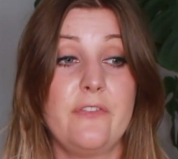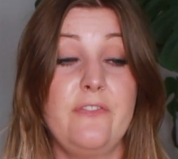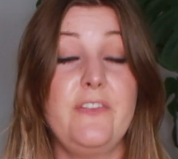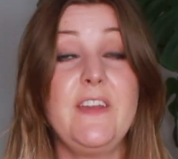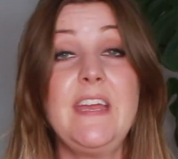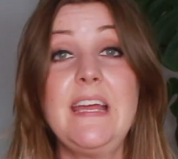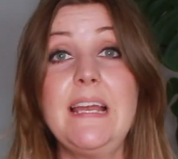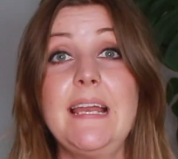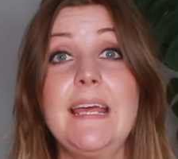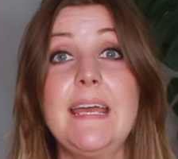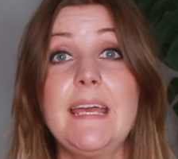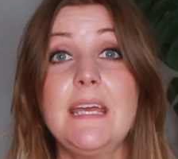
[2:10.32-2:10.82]

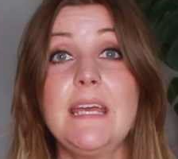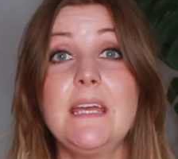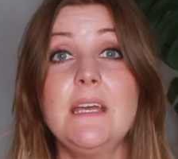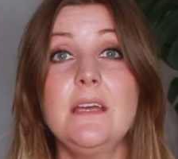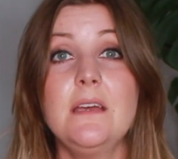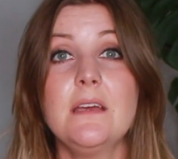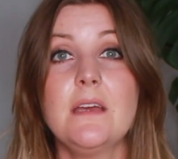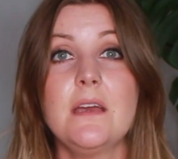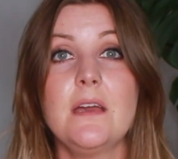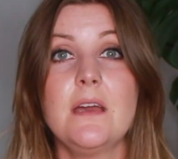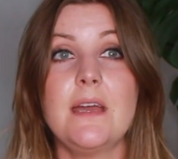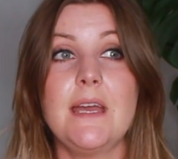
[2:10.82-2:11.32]

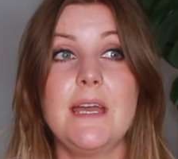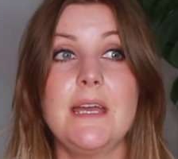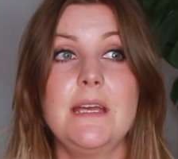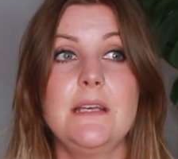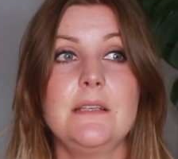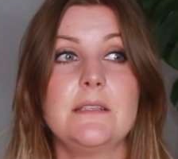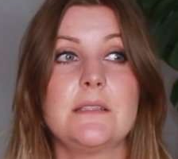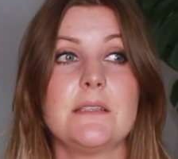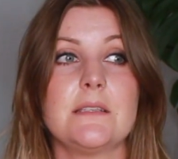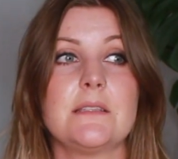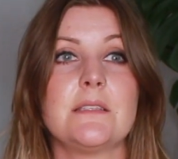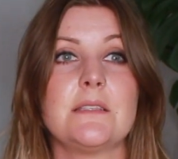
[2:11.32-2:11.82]
feeling
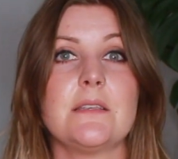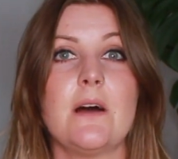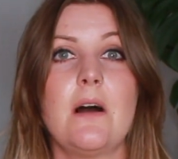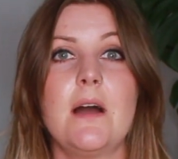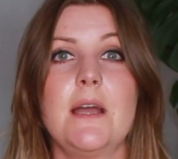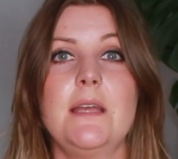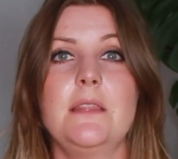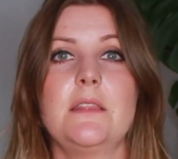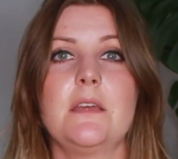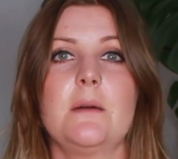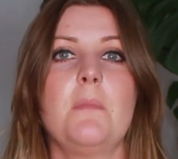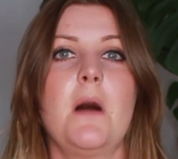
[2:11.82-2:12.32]
is a
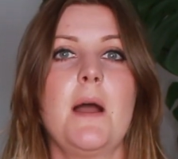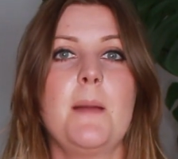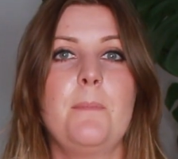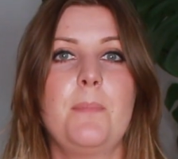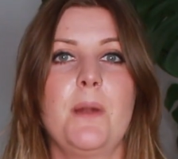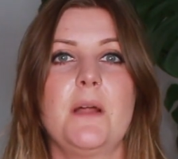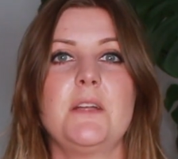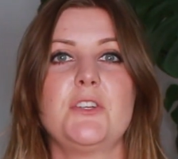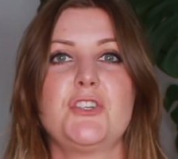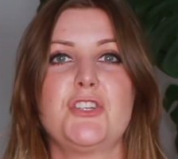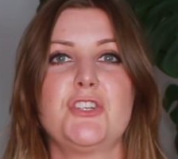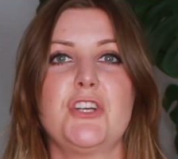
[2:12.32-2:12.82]
sign that my
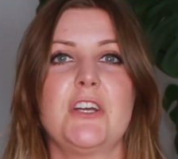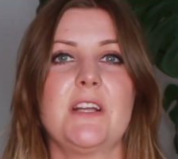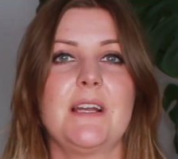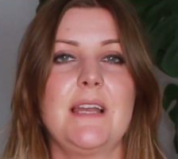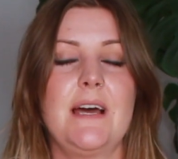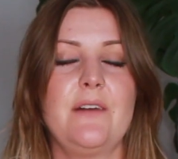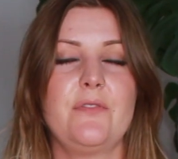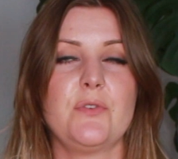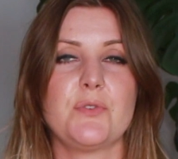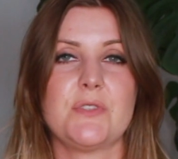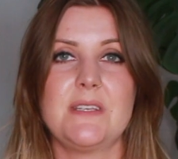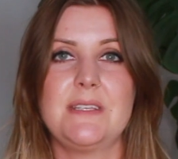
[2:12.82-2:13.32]
blood sugar
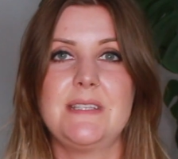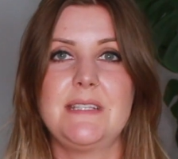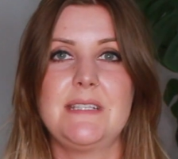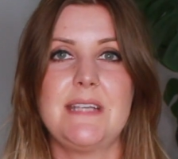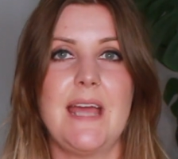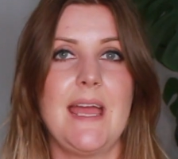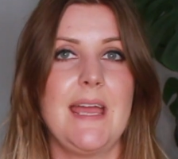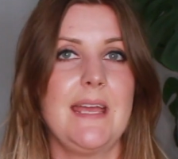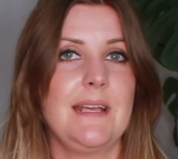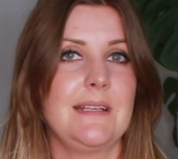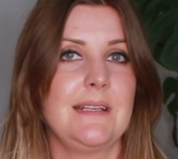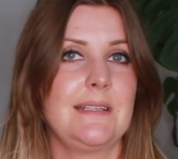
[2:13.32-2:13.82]
levels are
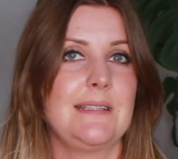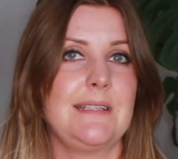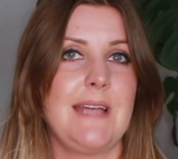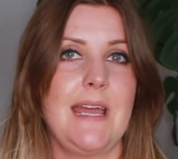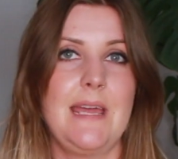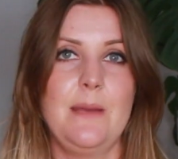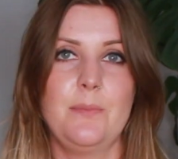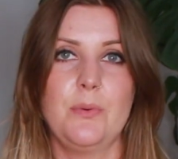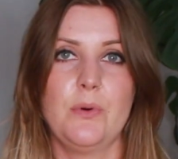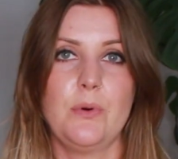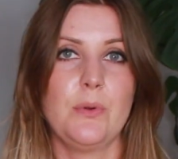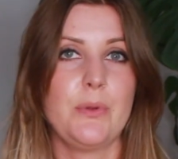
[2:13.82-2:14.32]
staying
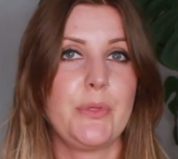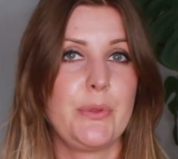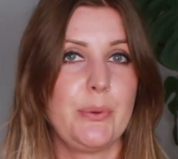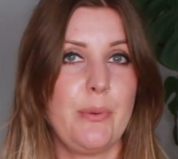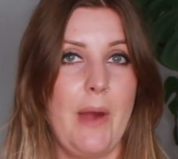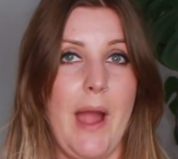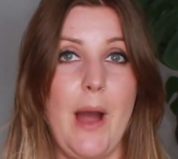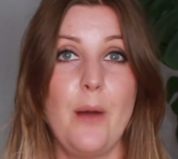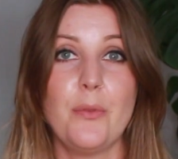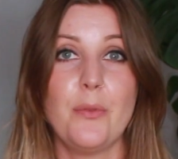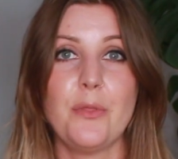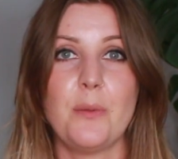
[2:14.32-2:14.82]
stable
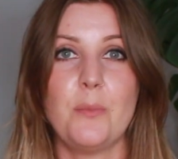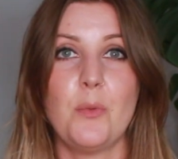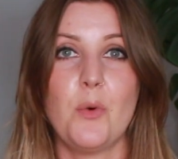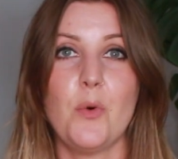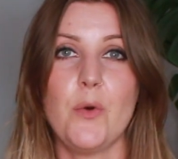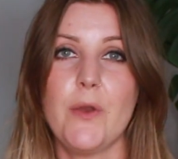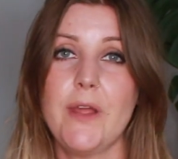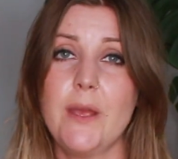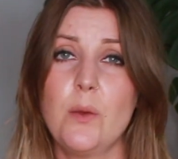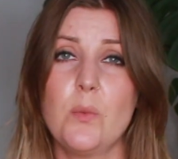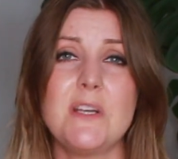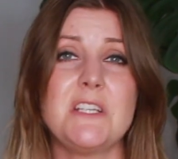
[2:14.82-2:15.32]
throughout the
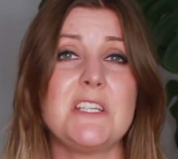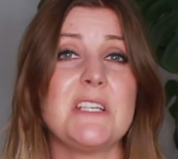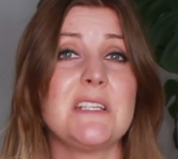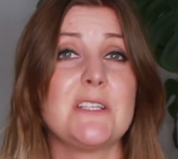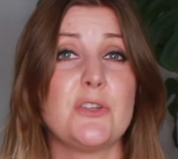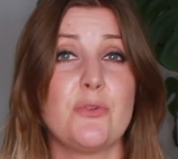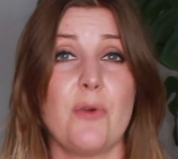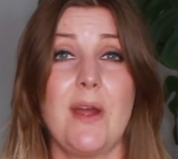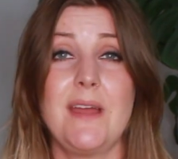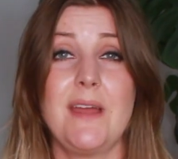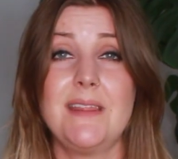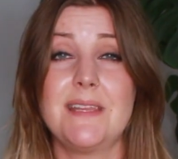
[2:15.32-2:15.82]
morning, which is
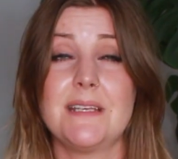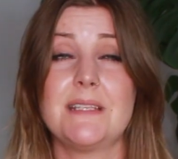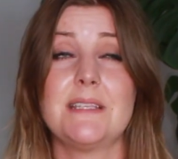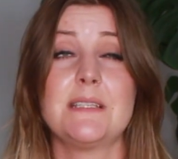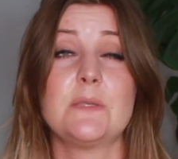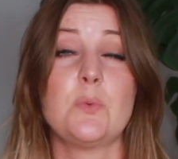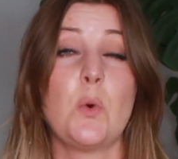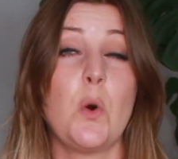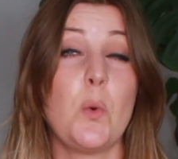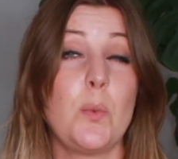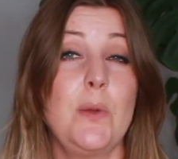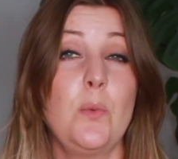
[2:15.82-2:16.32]
great. This
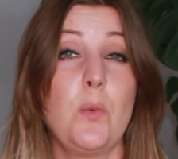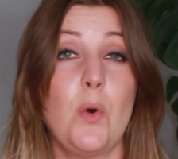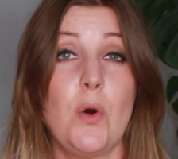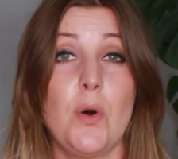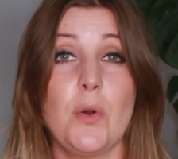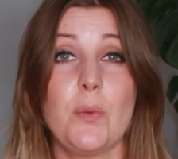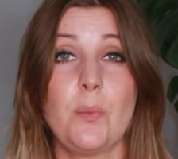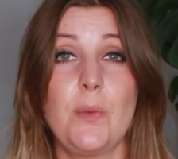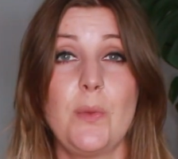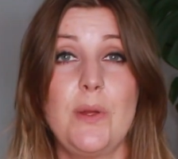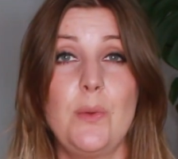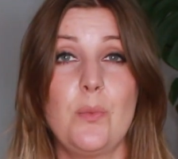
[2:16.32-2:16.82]
is what we
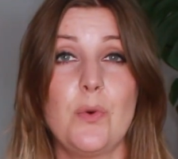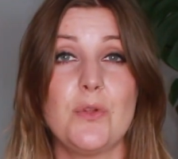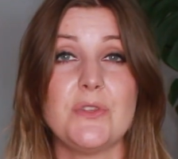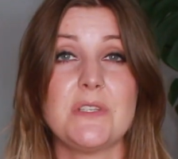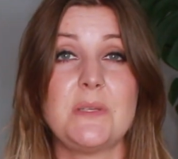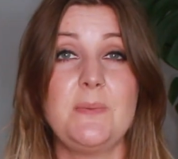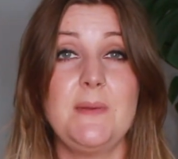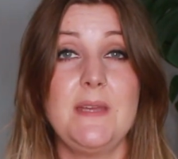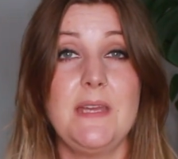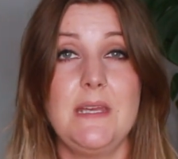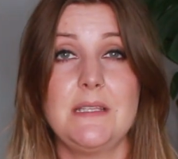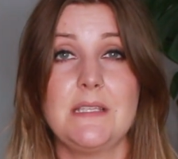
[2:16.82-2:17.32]
want. We want
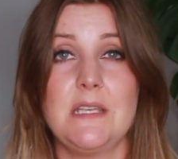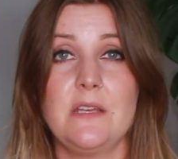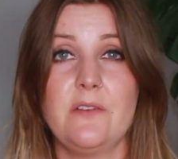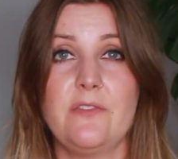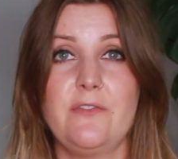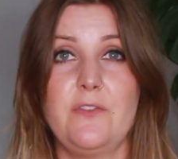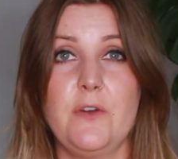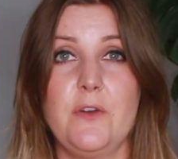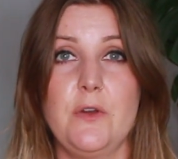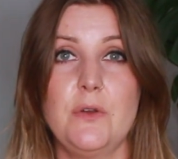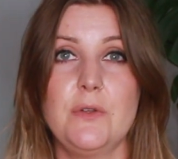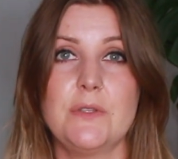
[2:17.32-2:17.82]
to be eating
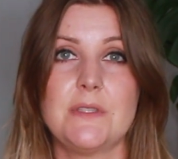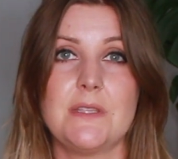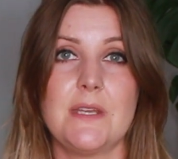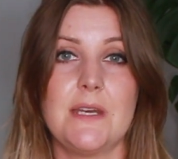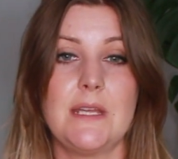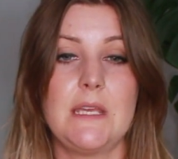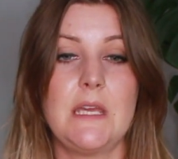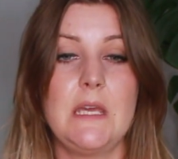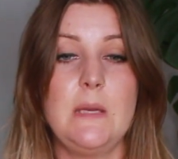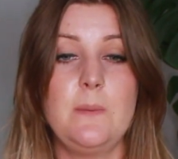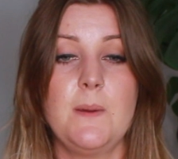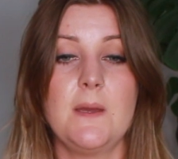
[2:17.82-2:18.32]
foods that
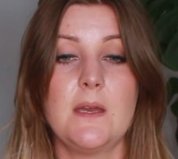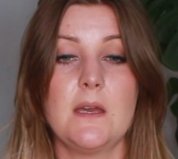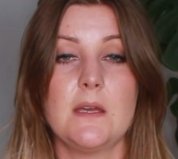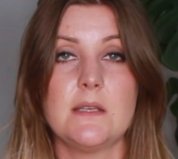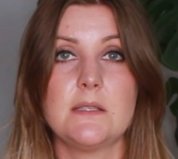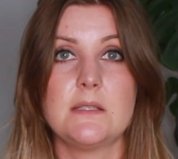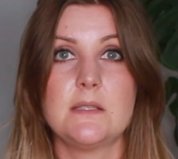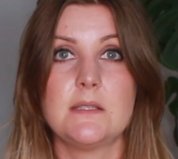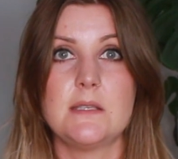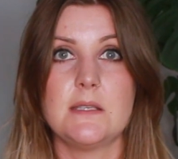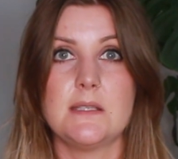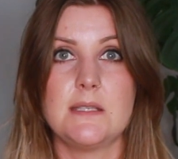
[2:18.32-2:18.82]
are keeping
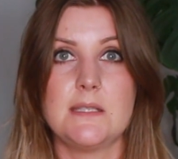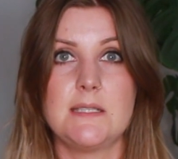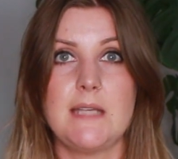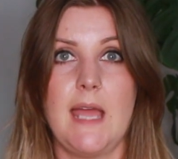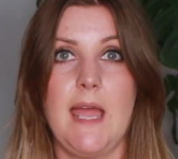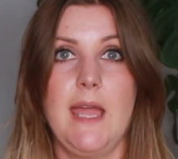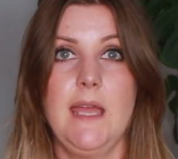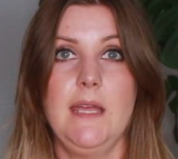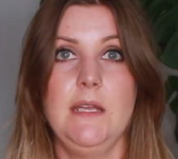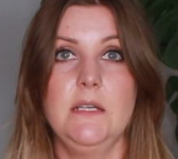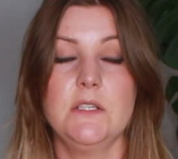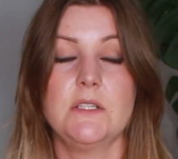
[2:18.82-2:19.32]
us
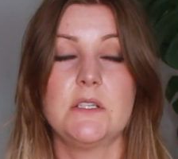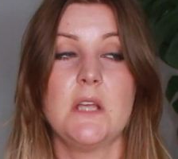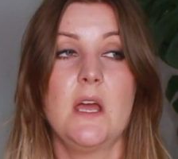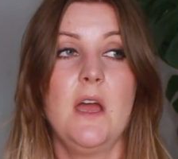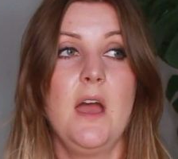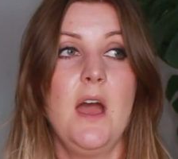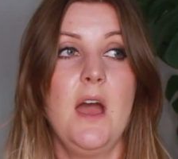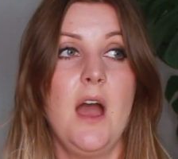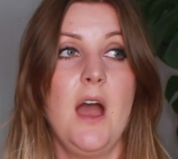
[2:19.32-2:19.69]
sustained